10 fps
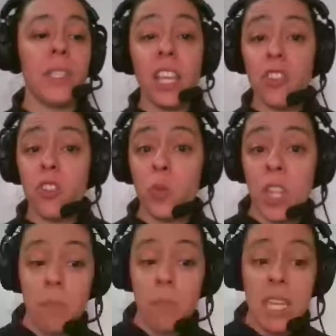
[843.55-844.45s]
are
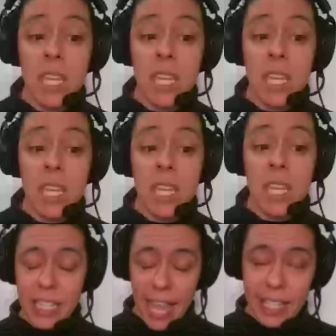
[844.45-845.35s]
intensely focused
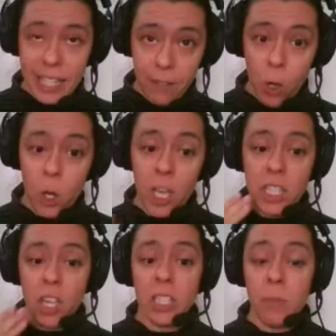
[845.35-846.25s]
on speaking
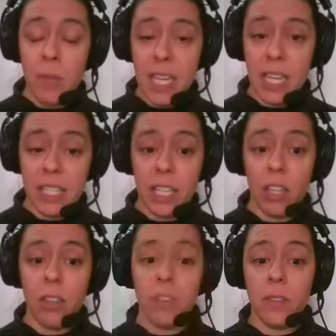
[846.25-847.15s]
skills.
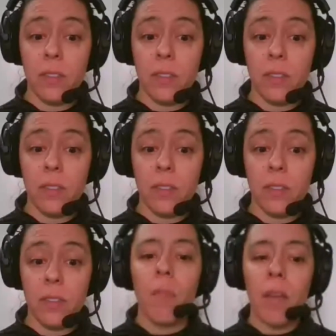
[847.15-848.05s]
My students will tell
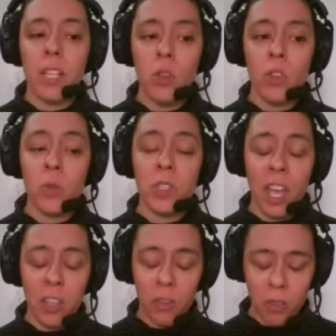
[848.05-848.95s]
you their
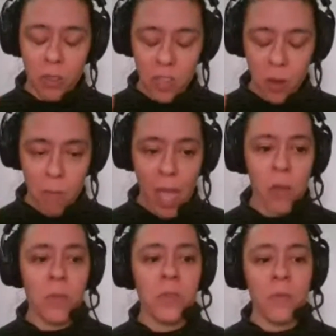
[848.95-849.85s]
mouths get a
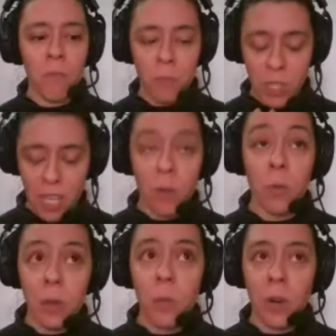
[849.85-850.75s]
real workout with
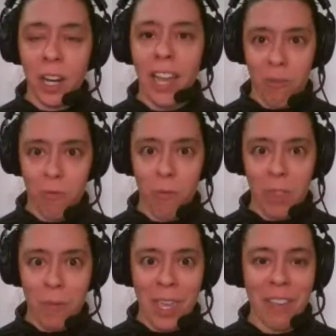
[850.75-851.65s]
me in my
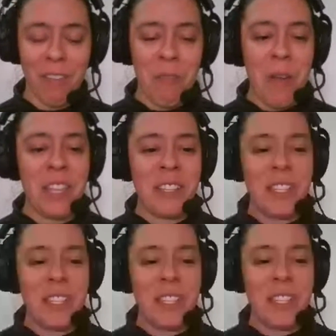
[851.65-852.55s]
lessons.
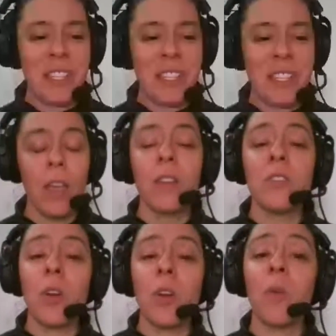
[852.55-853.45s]
So between
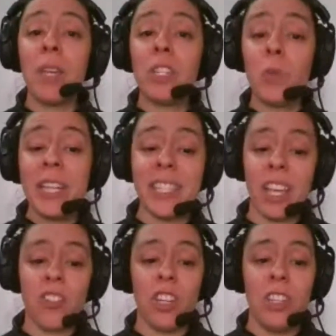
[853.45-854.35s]
sessions, I
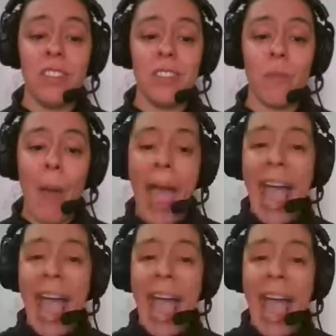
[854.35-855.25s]
have them focus on
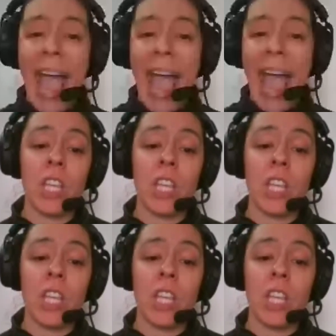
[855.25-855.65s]
listening